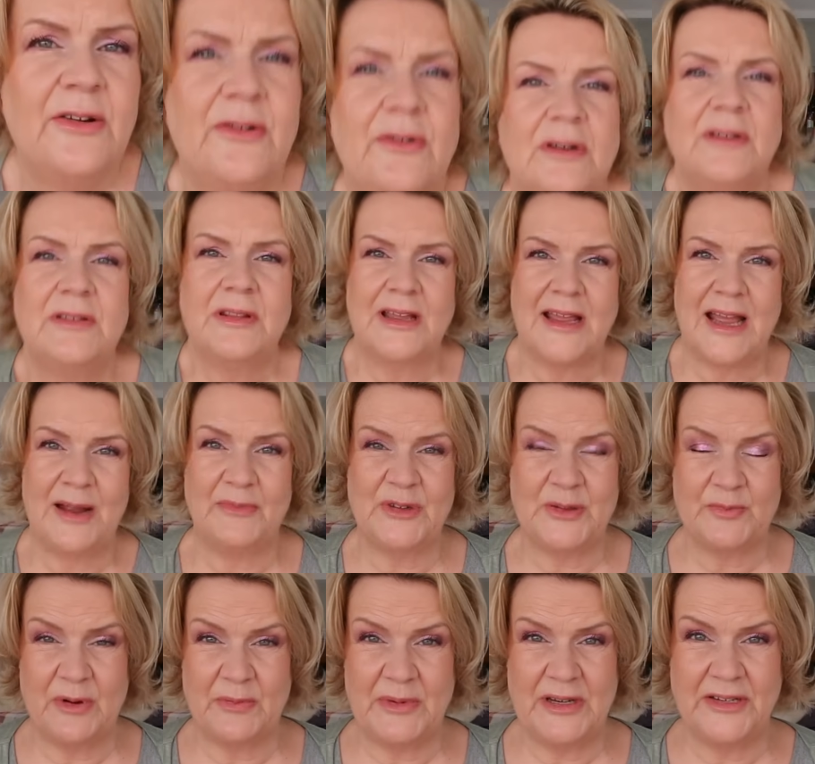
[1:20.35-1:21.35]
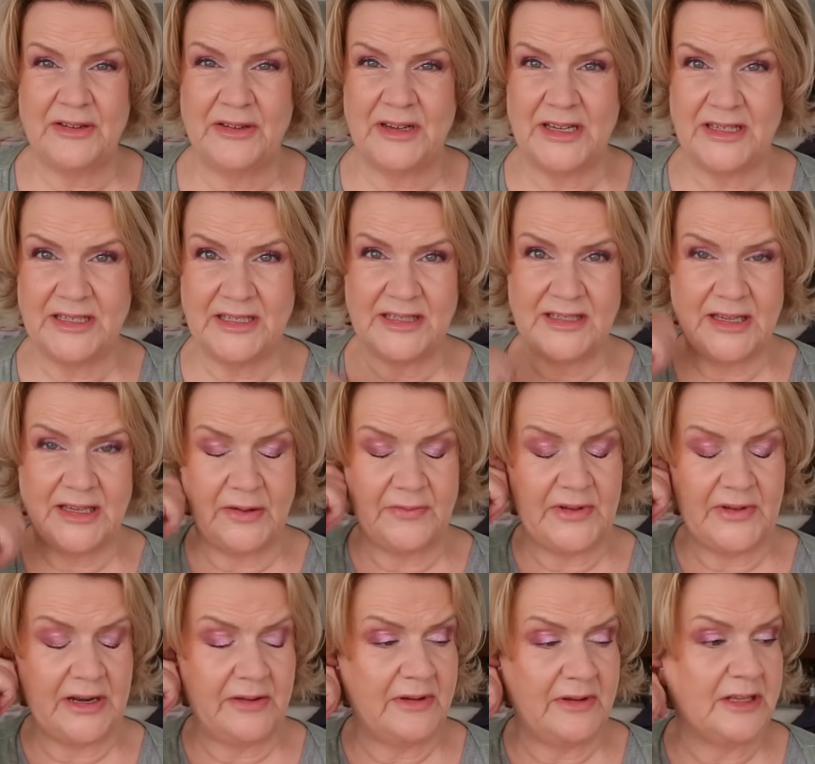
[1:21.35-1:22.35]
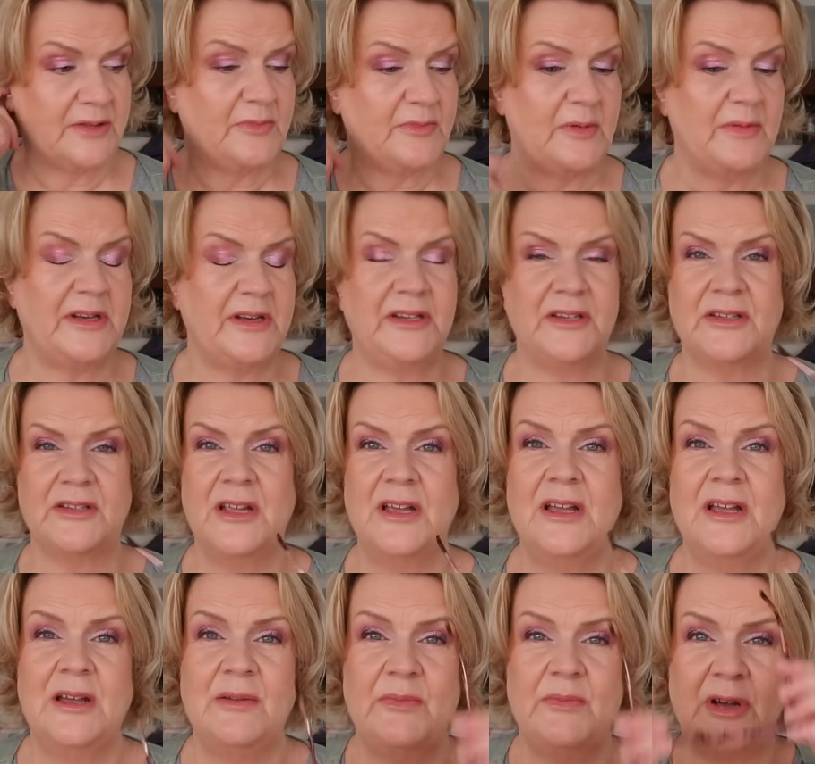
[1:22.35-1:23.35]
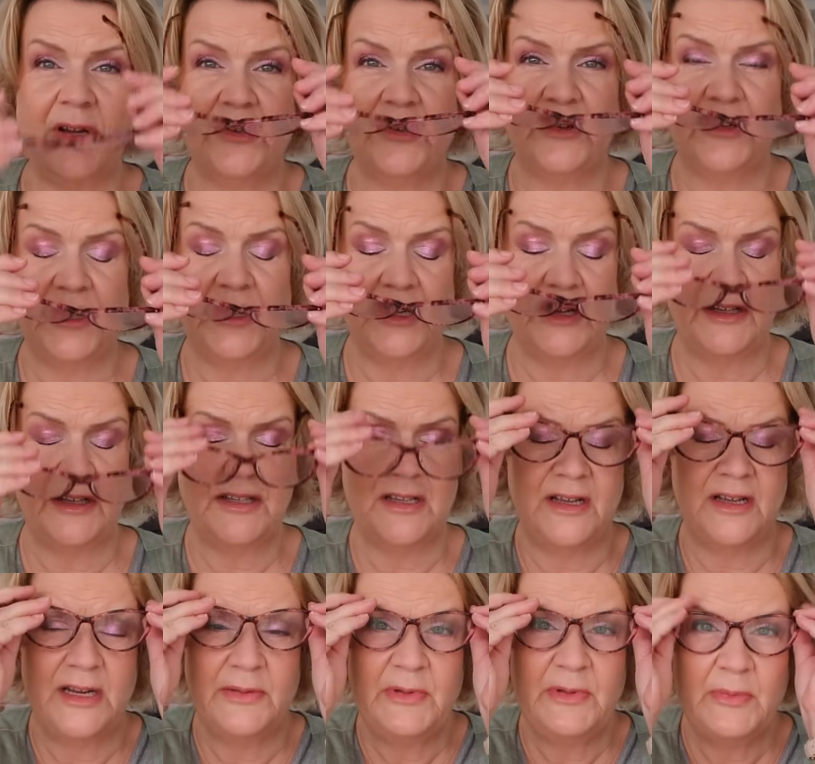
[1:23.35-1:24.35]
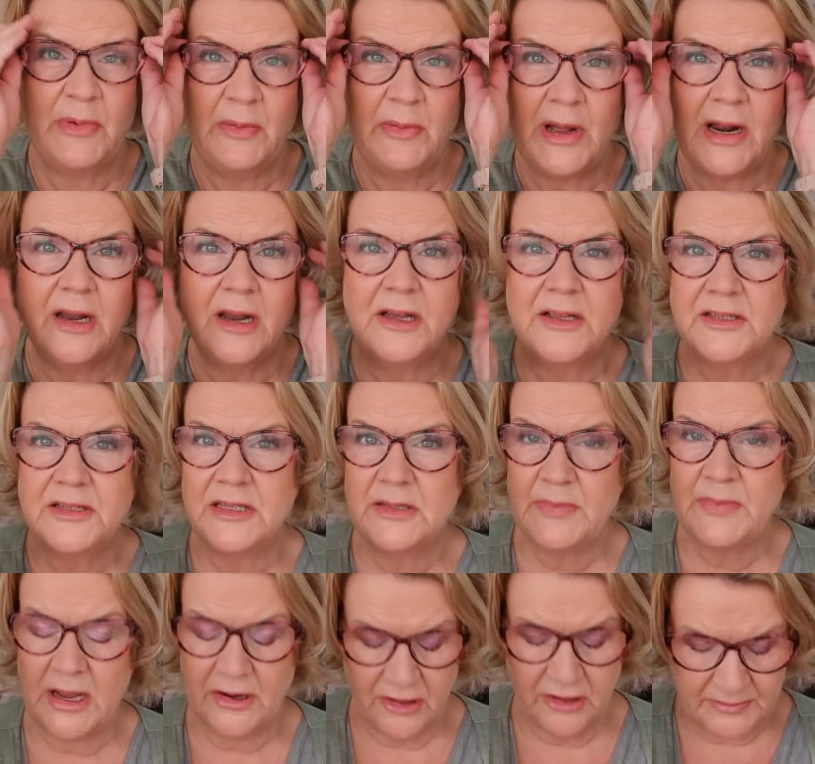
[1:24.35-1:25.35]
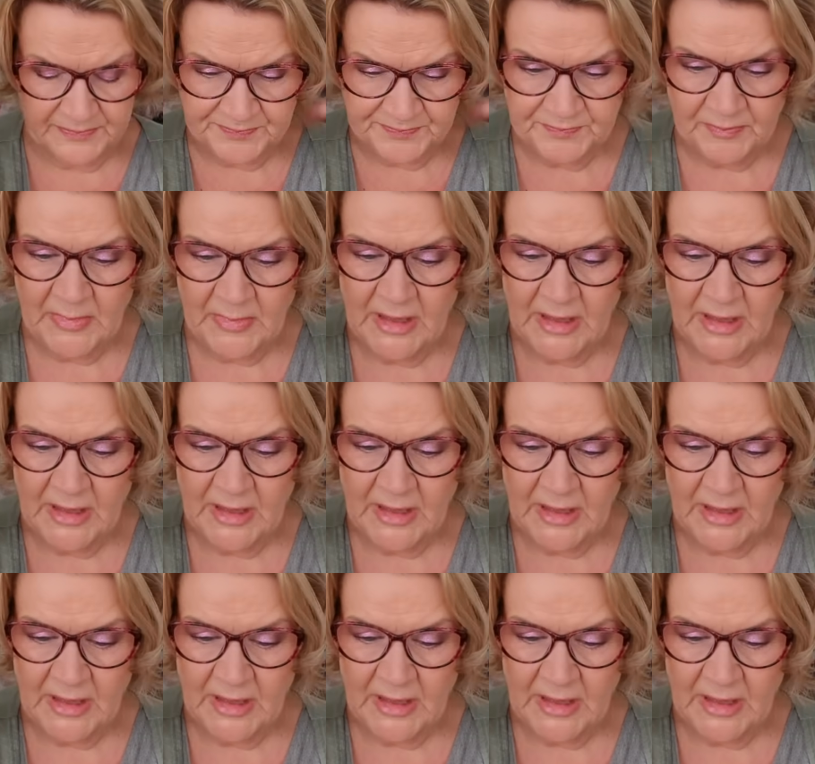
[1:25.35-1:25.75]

Oh, the camera's probably doing it itself anyway. It's probably just my dodgy eyesight. Let me put my glasses back on.